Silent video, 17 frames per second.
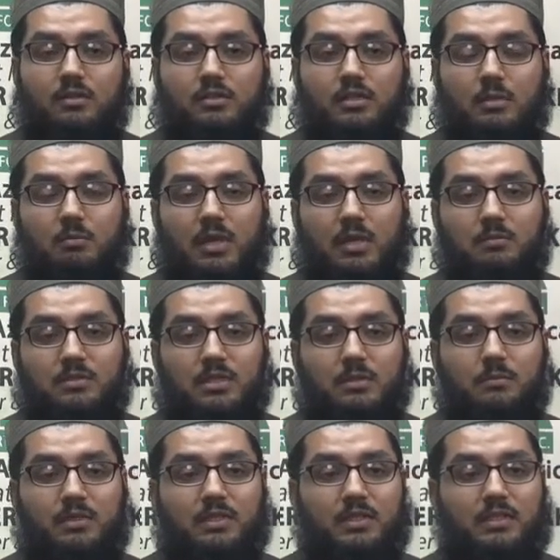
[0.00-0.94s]
See, Imam
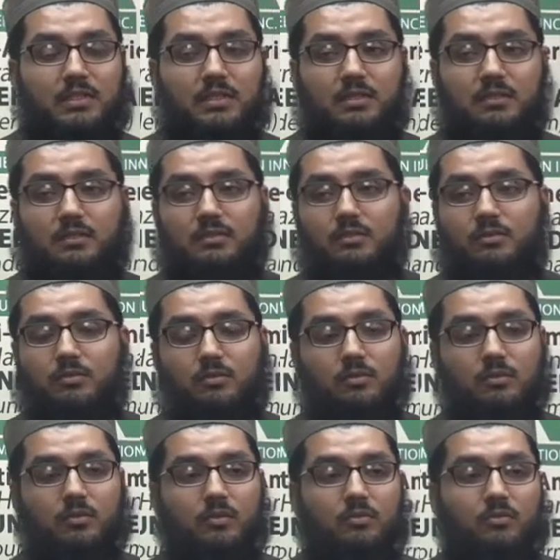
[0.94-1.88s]
Shibli, they said,
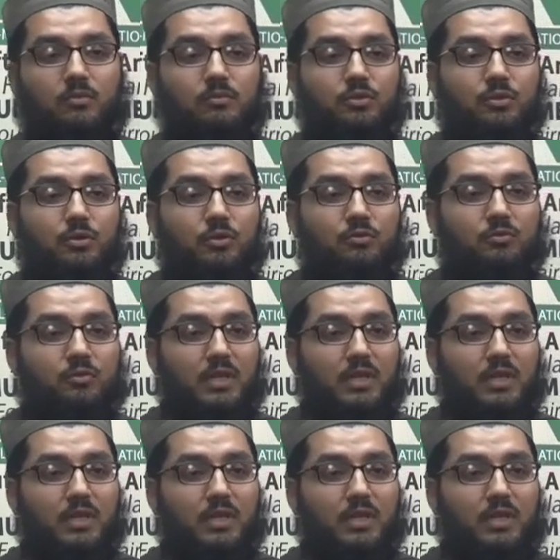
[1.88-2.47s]
you know,